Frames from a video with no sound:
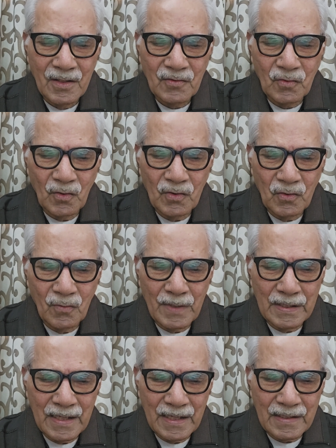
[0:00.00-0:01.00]
So
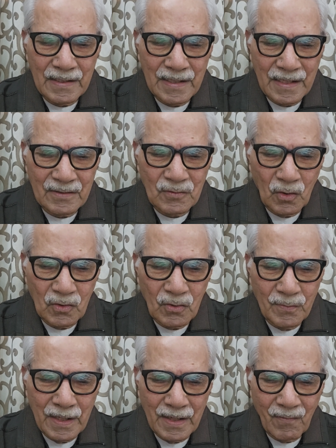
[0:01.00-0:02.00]
human error has got to
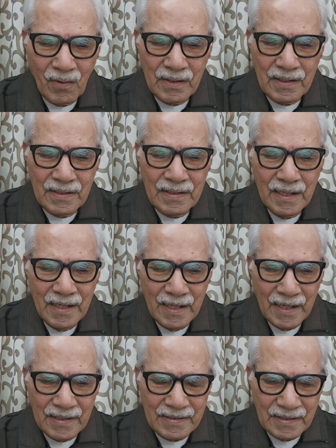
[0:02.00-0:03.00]
be avoided
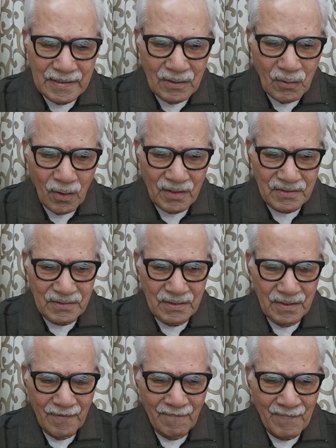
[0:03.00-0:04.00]
at any cost.
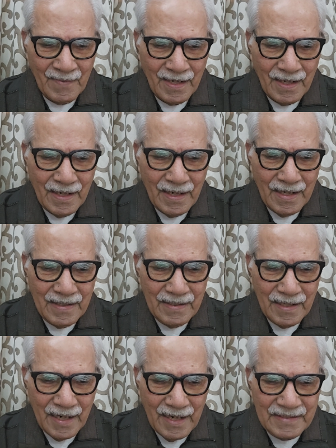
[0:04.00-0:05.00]
And
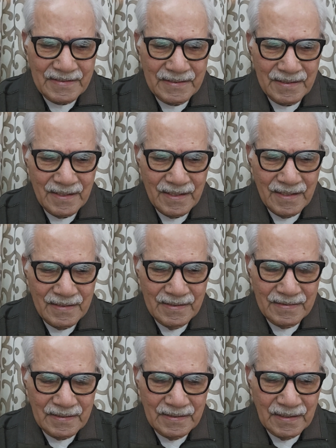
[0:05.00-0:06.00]
H,
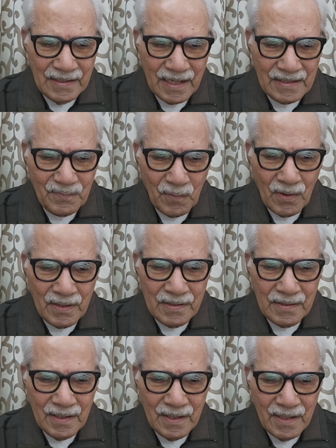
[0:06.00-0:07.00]
this is the last point,
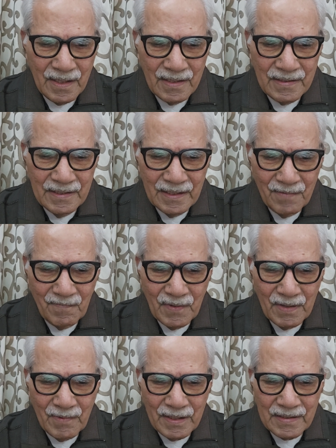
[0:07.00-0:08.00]
the
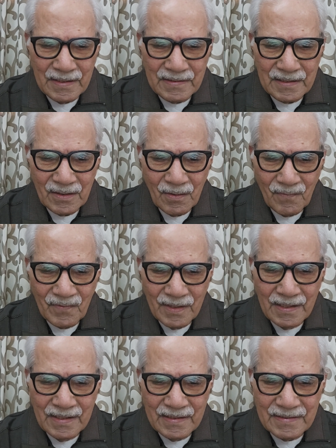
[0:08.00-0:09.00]
implementation of
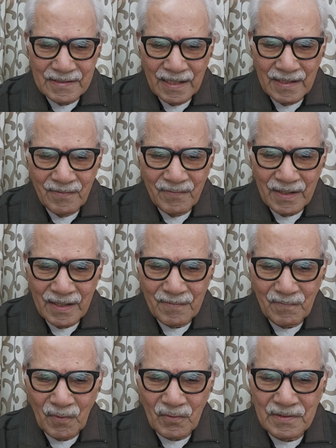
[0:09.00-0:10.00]
release, delivery
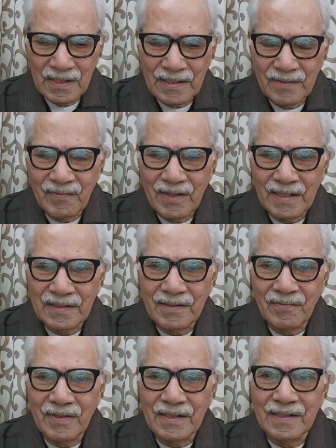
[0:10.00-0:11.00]
and post-delivery
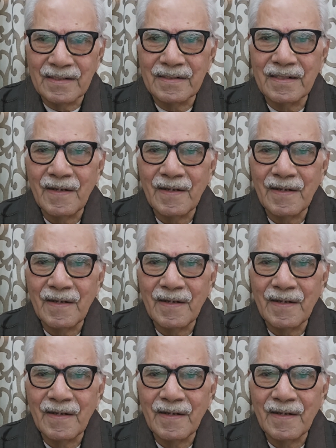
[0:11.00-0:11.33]
activities.